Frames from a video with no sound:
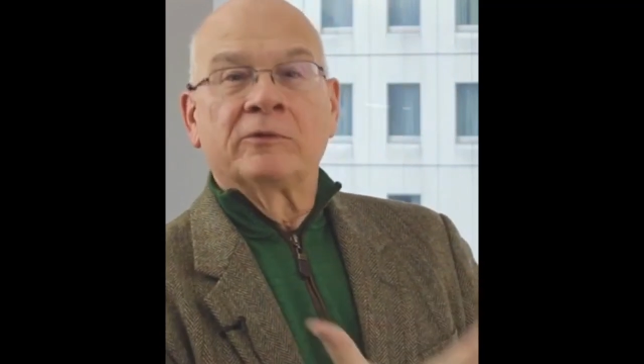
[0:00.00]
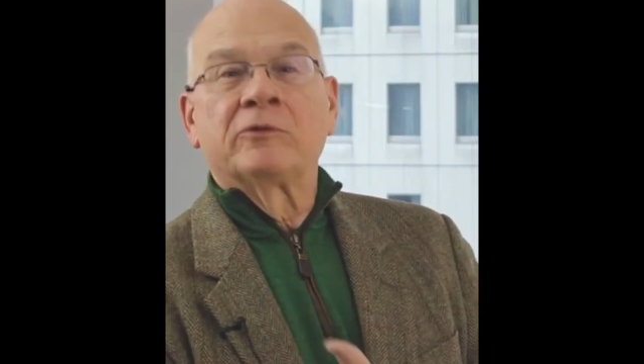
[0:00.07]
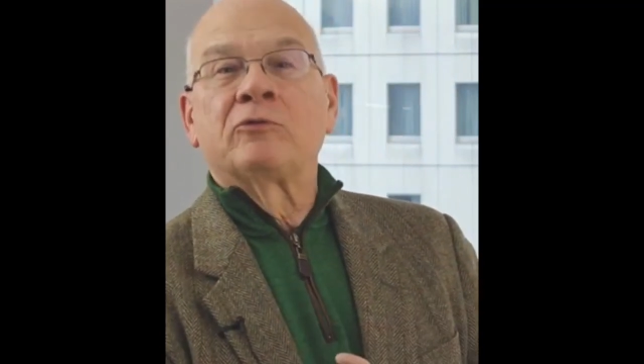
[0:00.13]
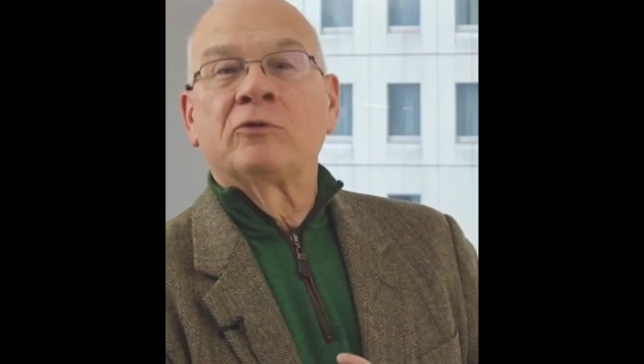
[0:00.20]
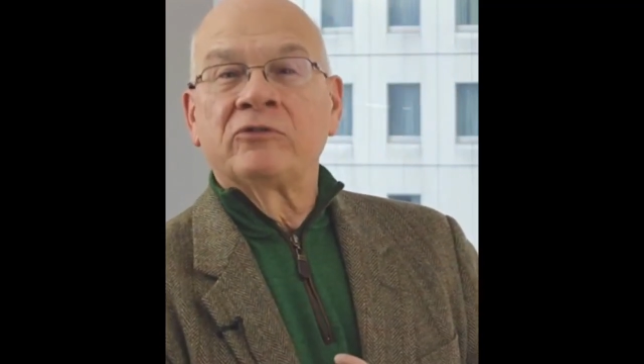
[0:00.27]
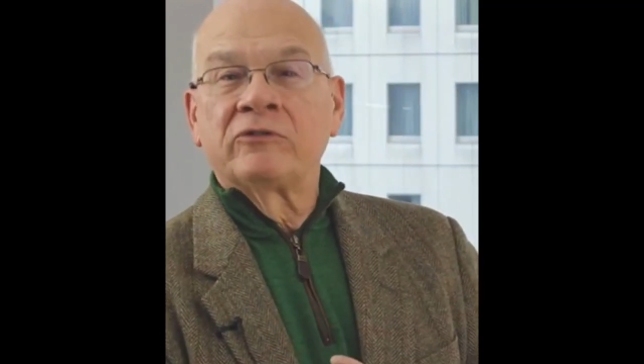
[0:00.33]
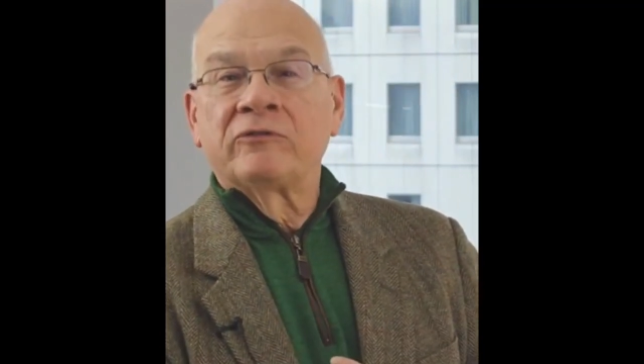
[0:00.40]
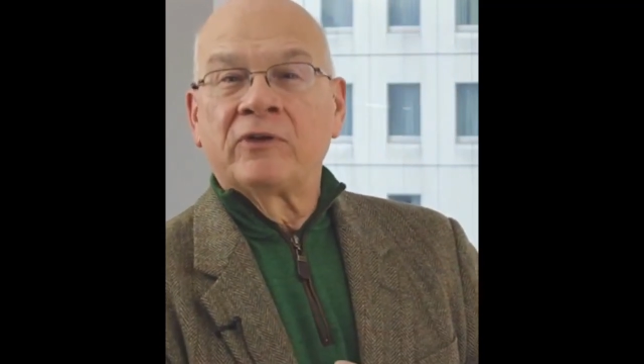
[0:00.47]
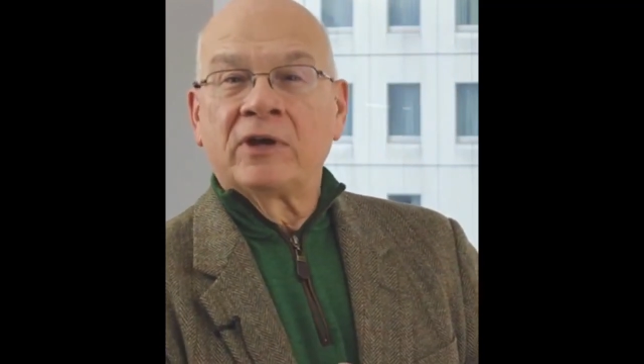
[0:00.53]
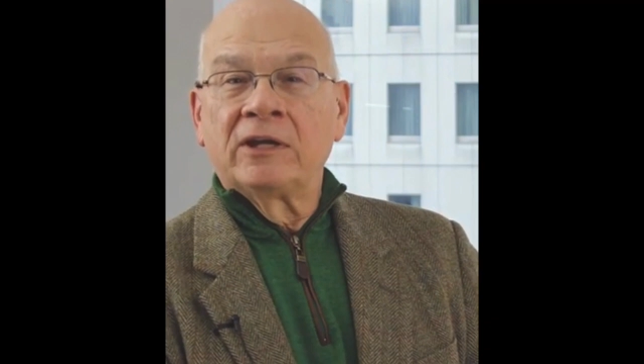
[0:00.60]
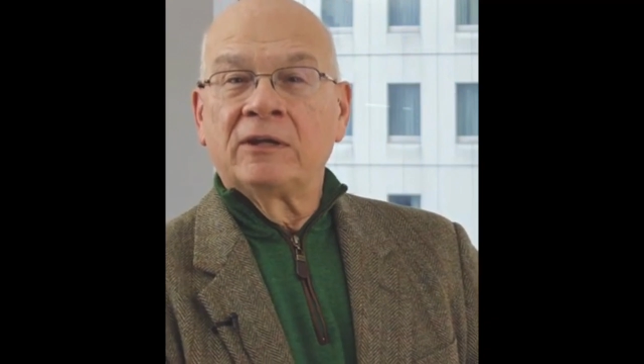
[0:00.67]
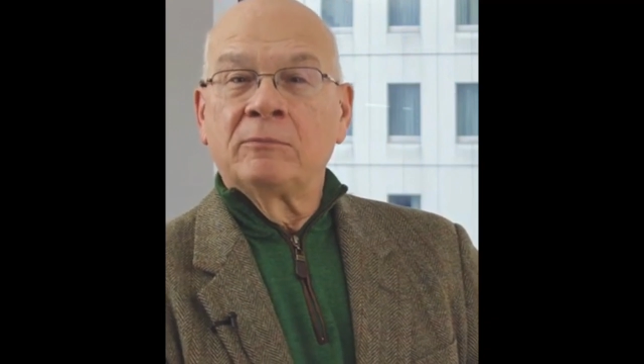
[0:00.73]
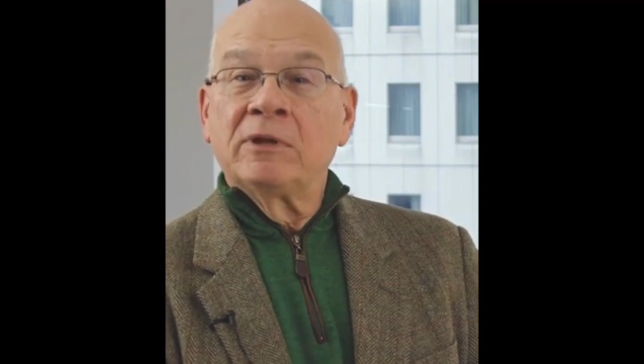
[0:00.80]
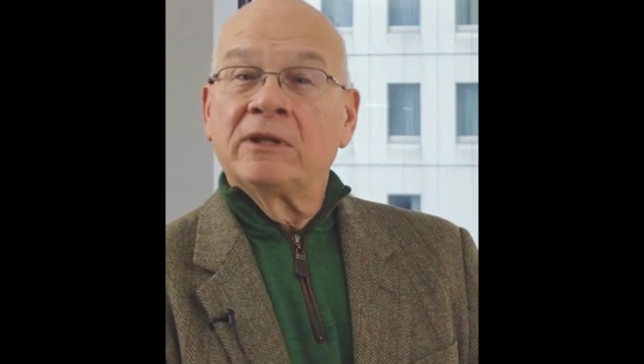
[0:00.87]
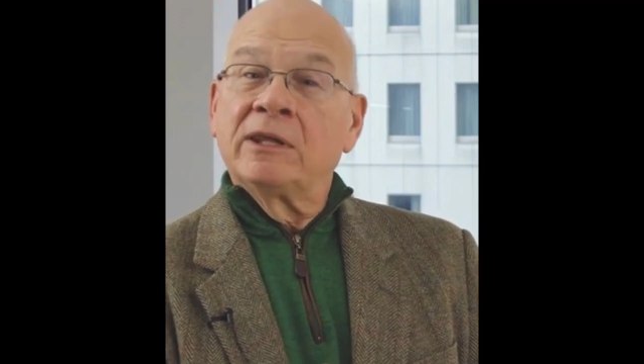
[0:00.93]
crucified
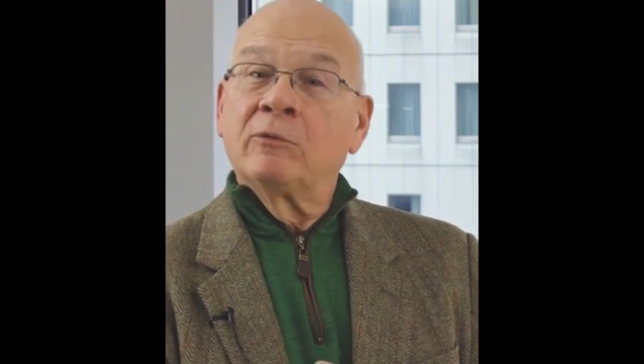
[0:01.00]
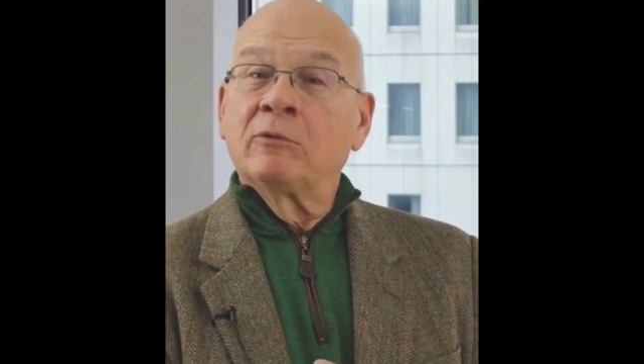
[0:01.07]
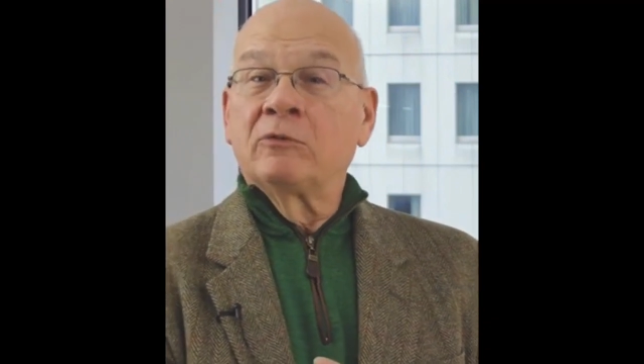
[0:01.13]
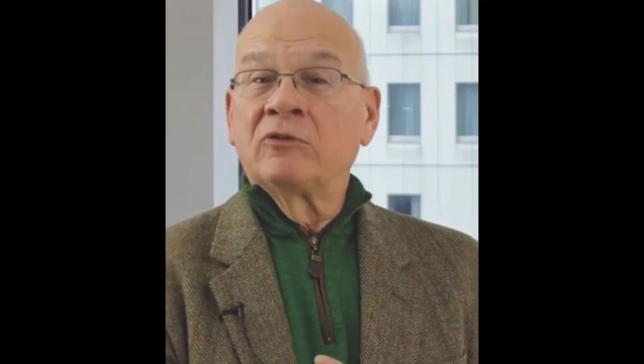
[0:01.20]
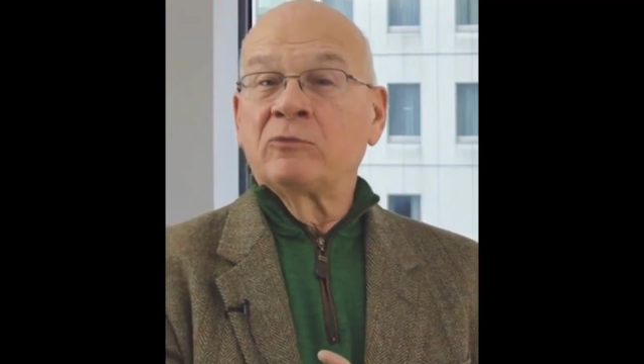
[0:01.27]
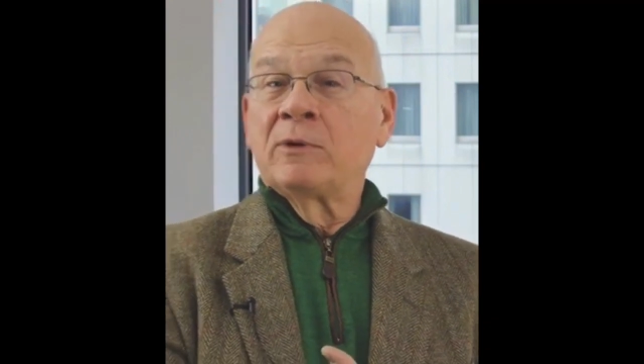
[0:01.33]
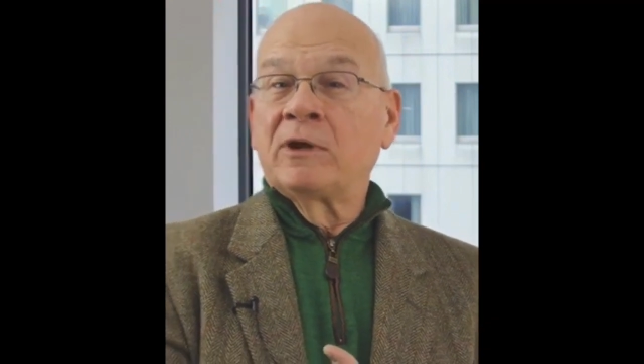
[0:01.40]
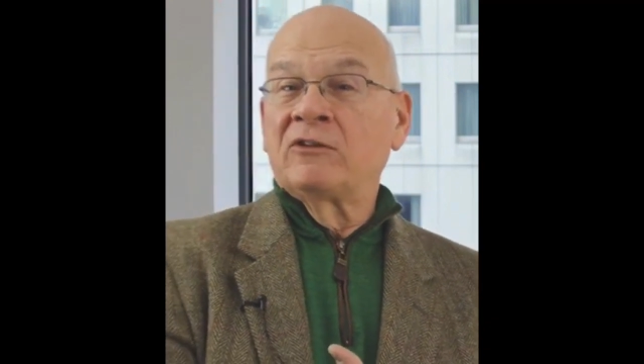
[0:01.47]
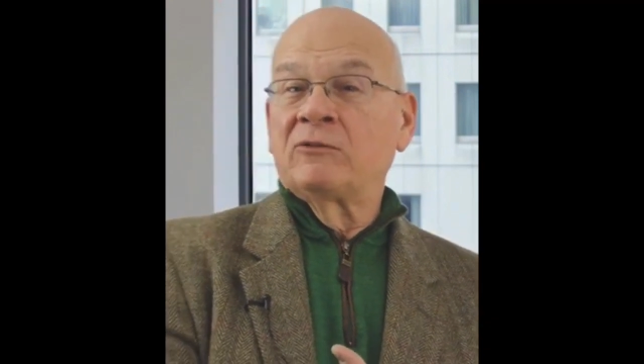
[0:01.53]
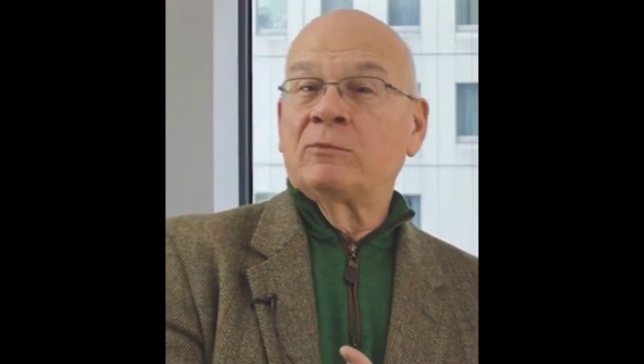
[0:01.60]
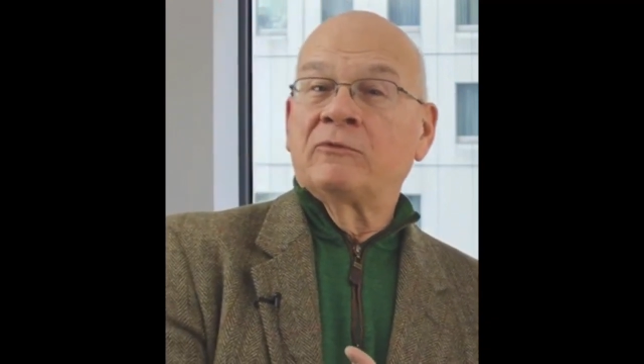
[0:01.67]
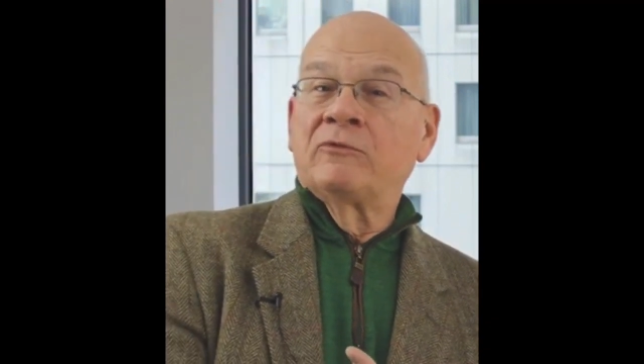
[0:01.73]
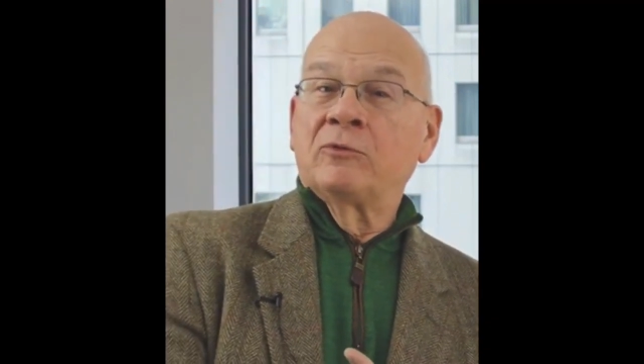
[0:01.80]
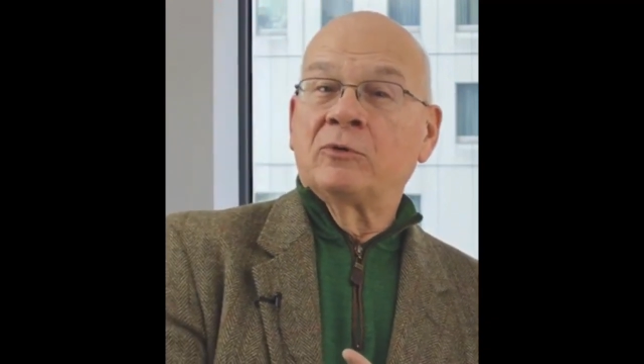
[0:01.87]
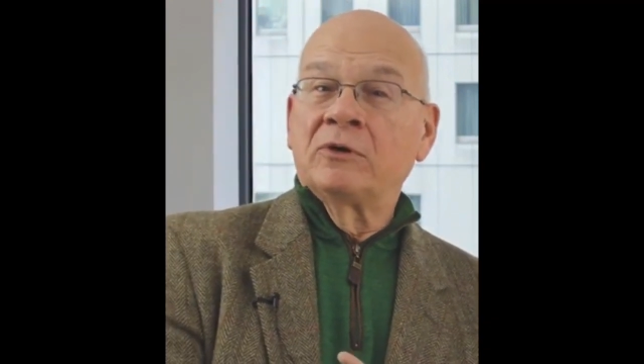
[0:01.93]
him and they were responsible
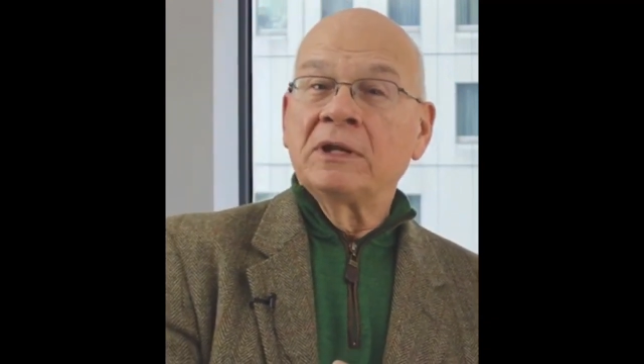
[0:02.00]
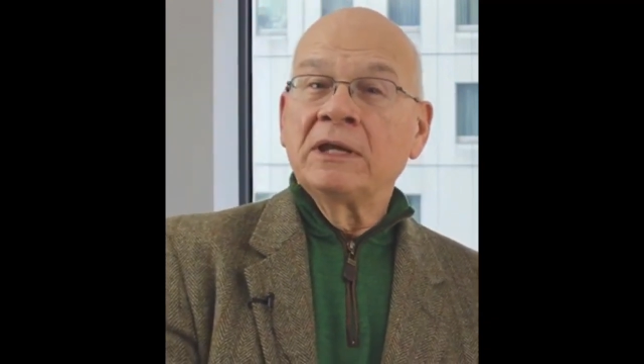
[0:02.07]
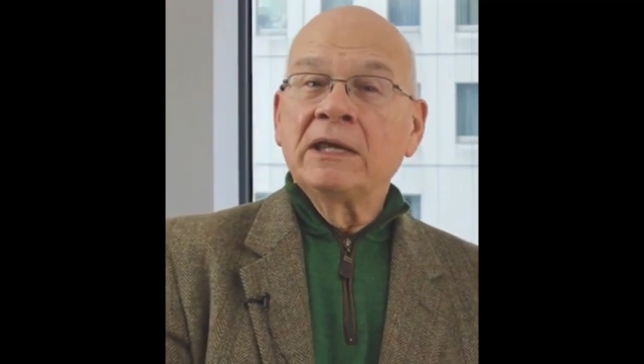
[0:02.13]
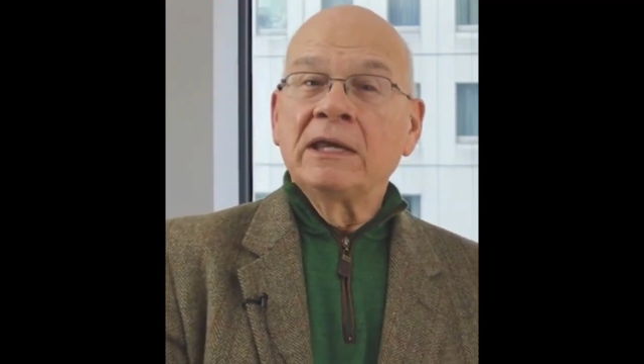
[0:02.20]
for it.